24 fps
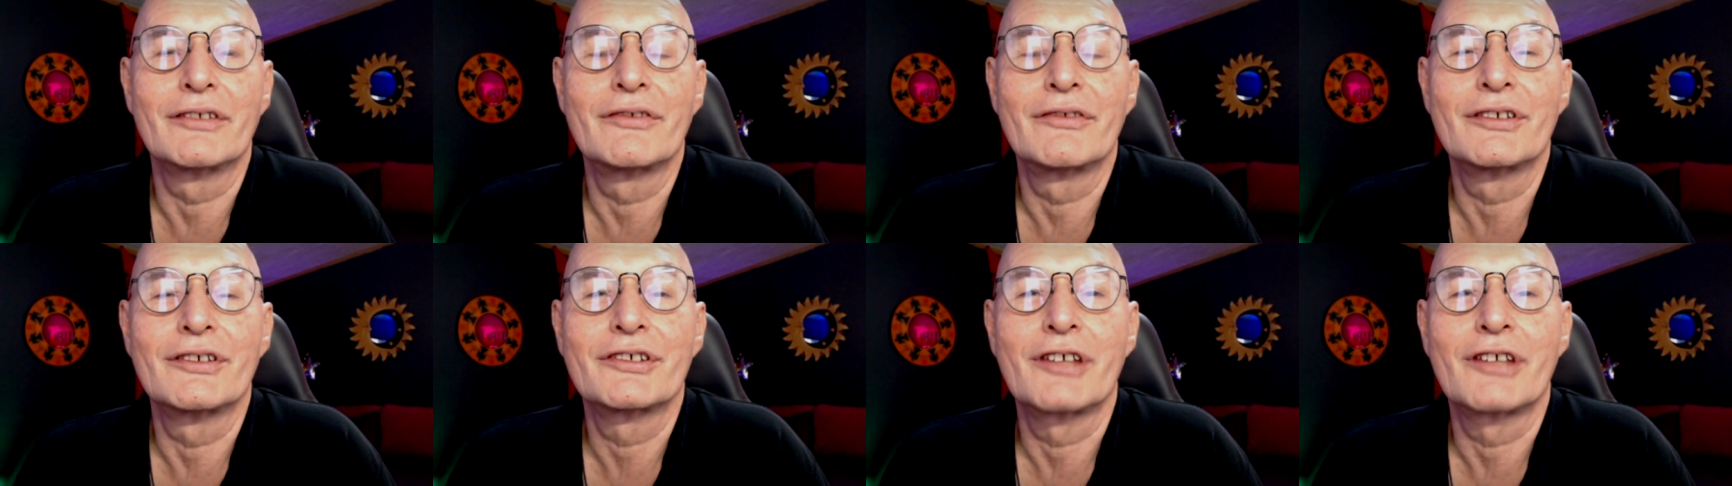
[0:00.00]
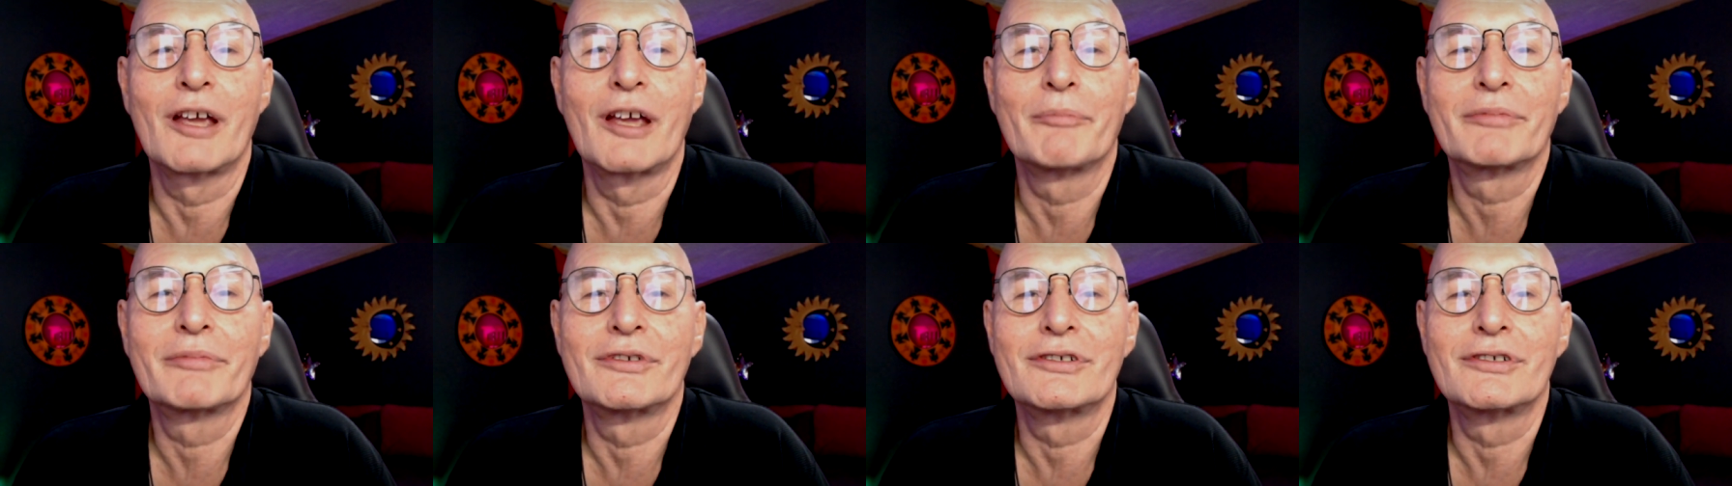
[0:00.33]
this
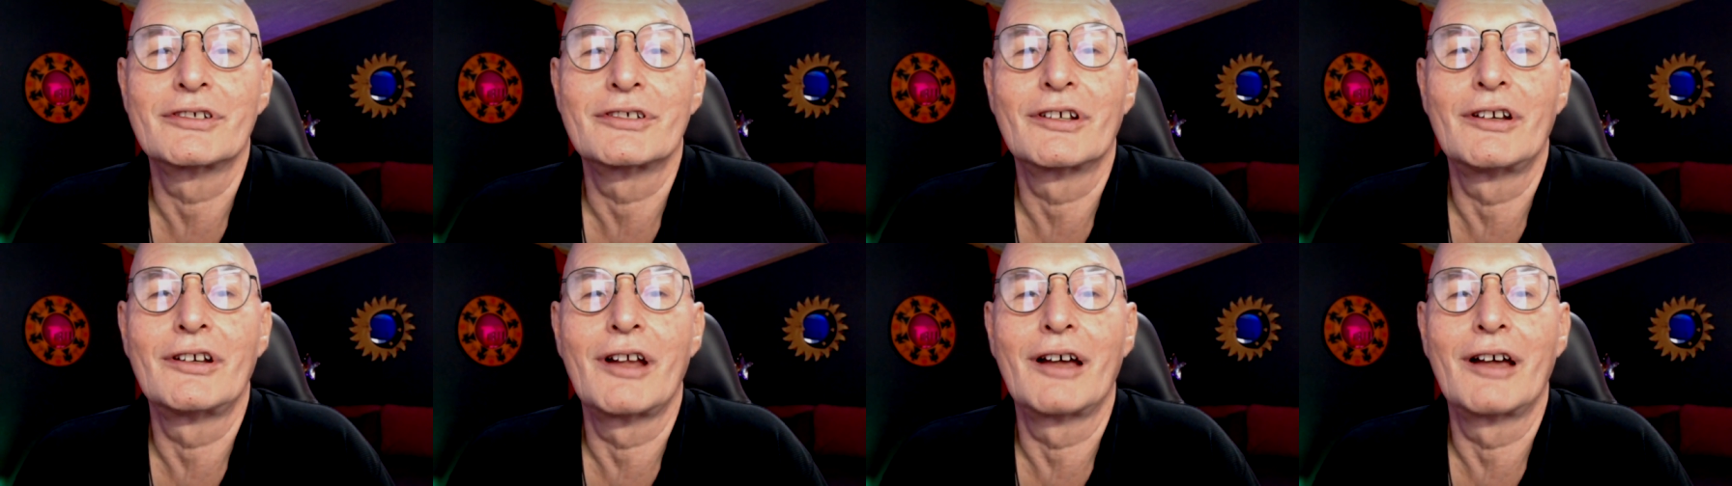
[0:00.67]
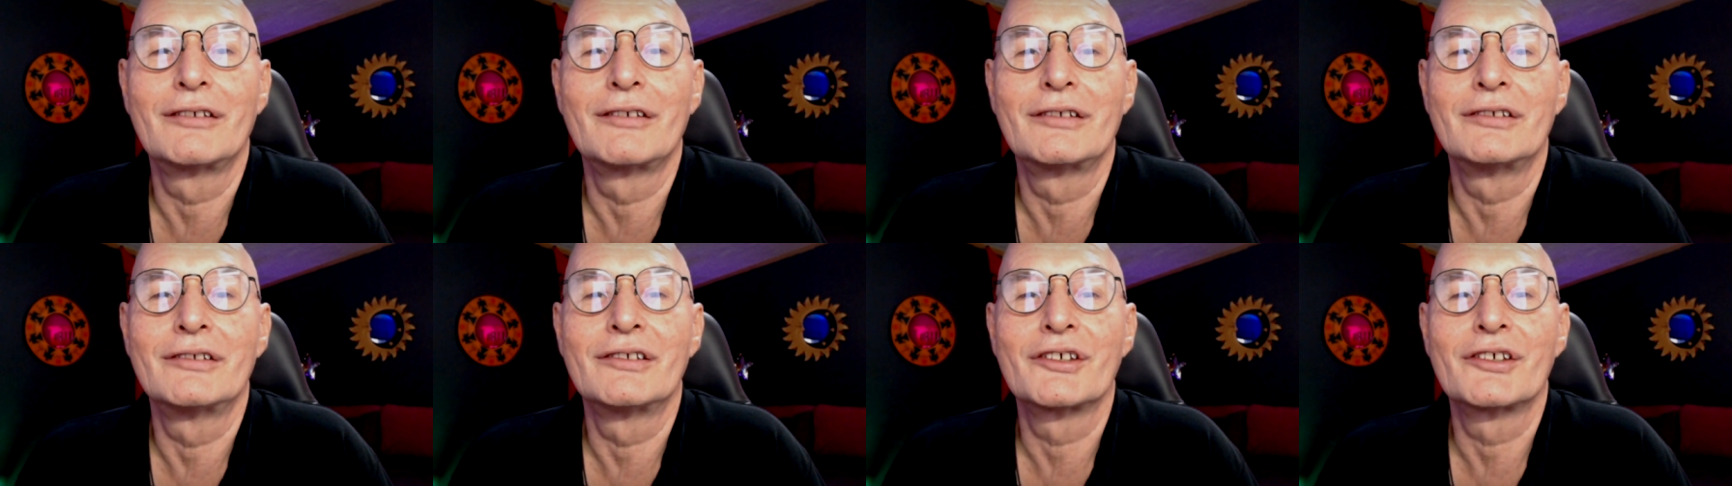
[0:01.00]
happened a
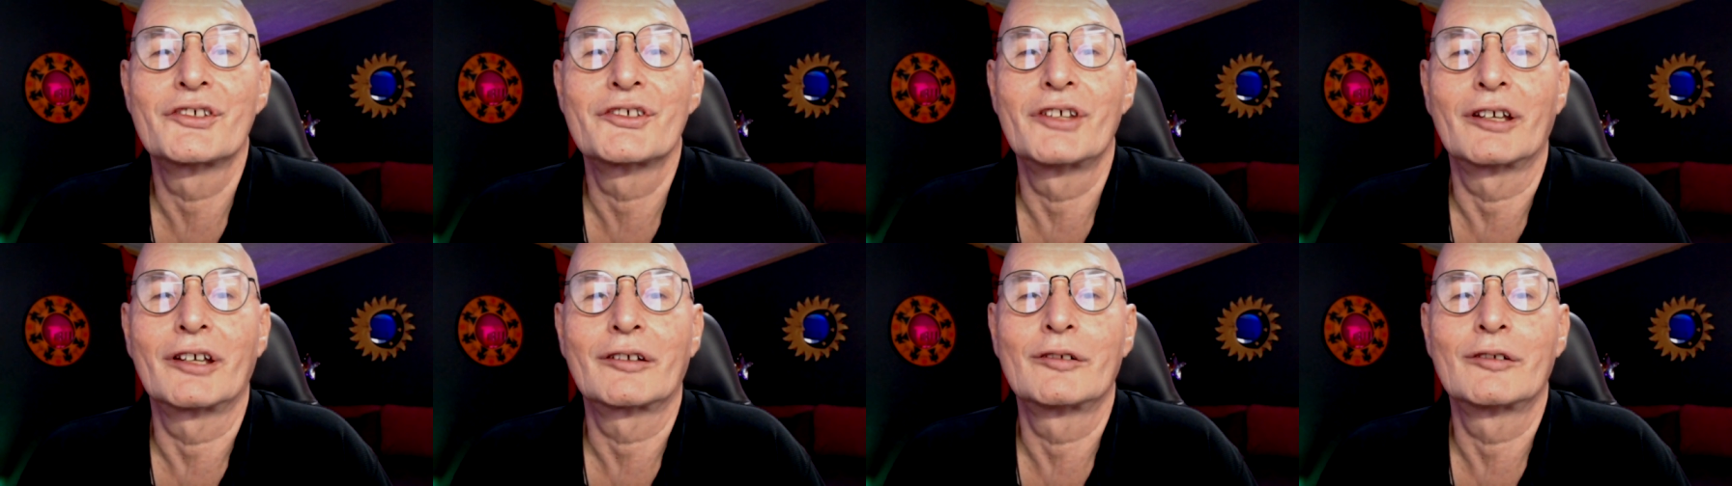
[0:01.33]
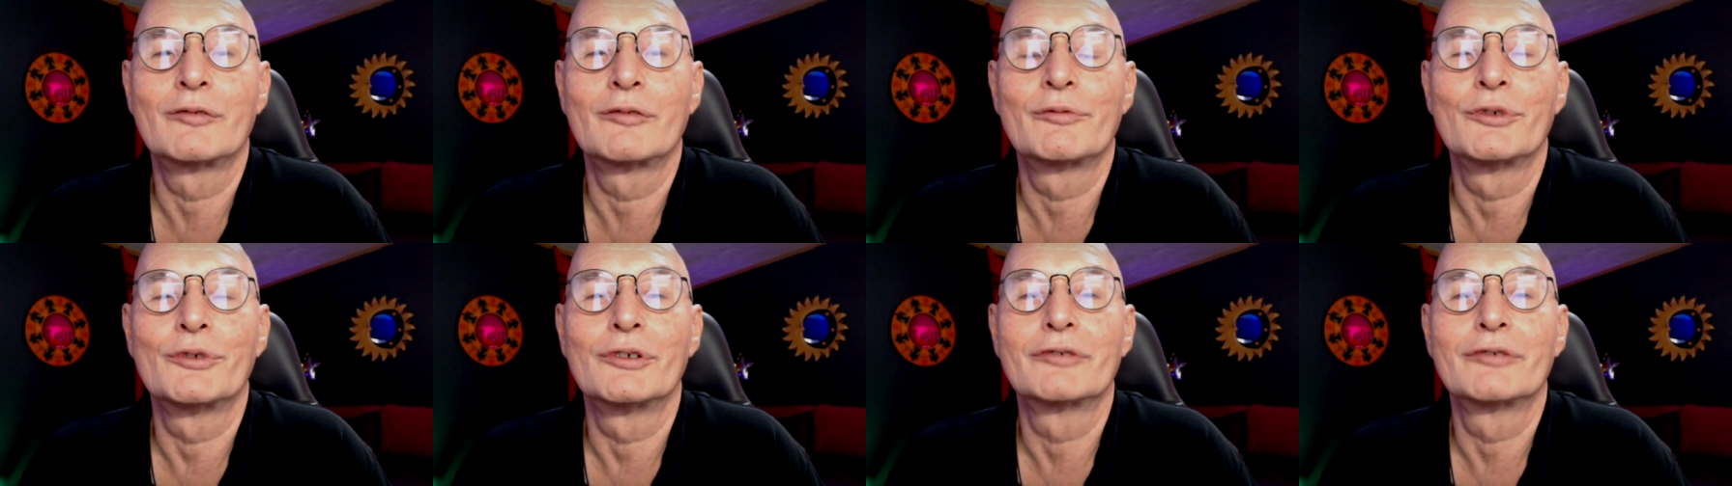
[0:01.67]
lot in the
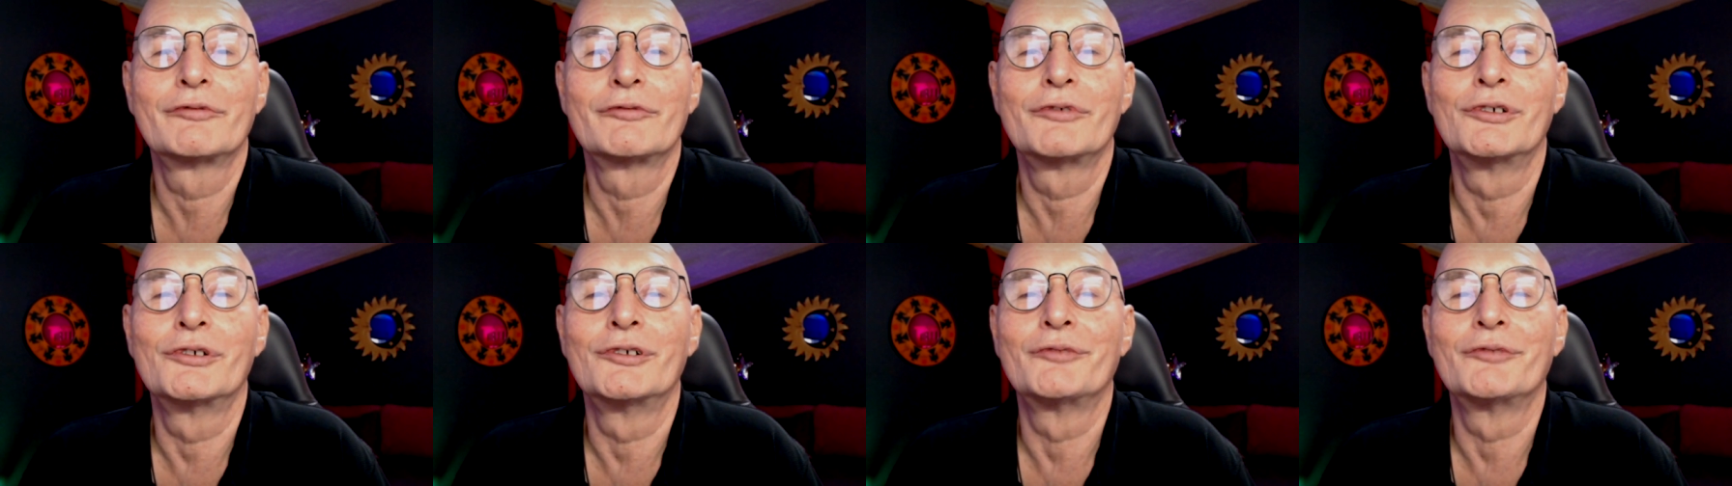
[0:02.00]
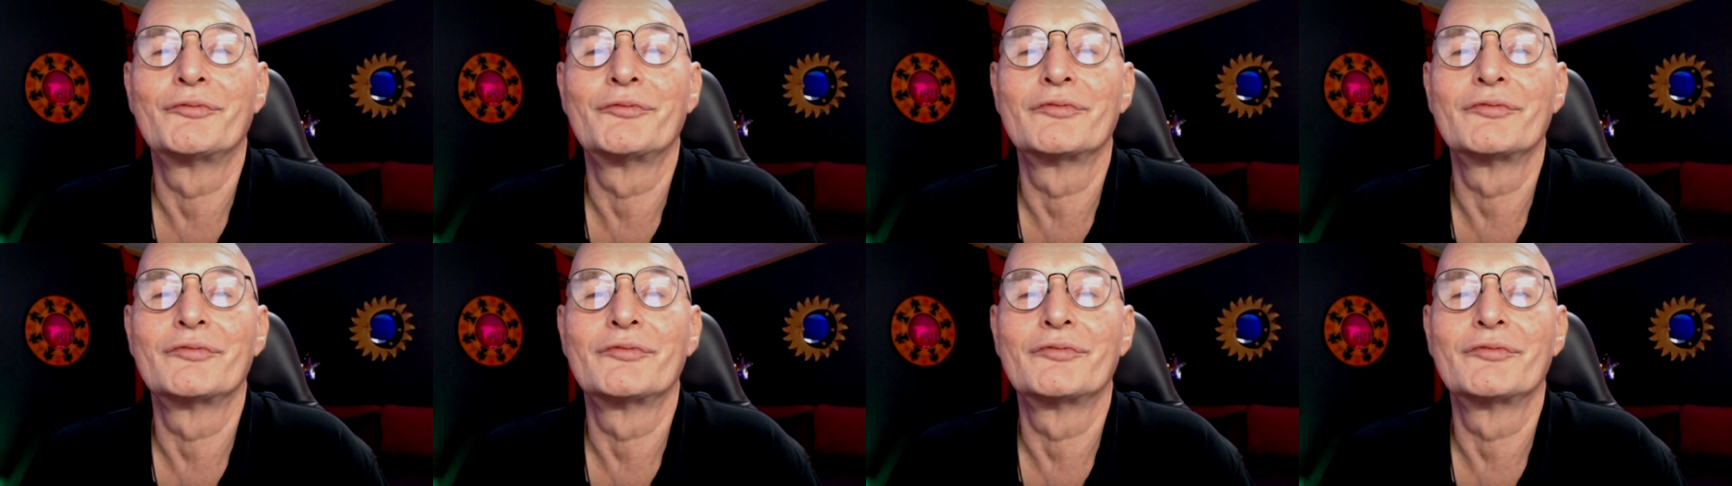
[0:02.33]
Second World War.